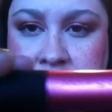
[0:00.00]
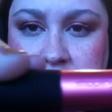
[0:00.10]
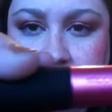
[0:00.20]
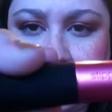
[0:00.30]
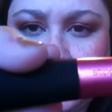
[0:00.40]
I
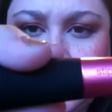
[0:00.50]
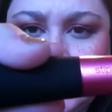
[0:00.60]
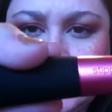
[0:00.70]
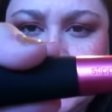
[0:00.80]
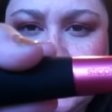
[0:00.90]
don't know if you
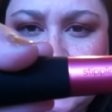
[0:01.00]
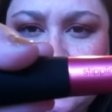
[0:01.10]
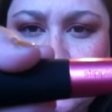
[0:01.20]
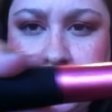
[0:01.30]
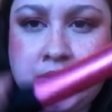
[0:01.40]
can see that. Yeah,
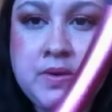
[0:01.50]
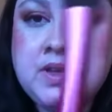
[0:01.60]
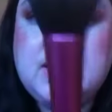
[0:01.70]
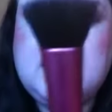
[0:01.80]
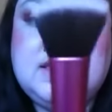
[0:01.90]
there we go.
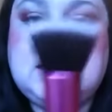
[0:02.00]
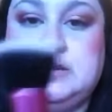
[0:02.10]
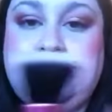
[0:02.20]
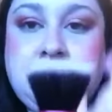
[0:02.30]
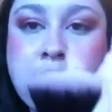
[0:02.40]
The
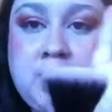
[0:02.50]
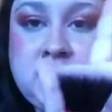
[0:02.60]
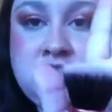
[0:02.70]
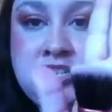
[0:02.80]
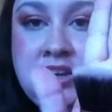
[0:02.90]
stippling
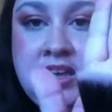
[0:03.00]
brush.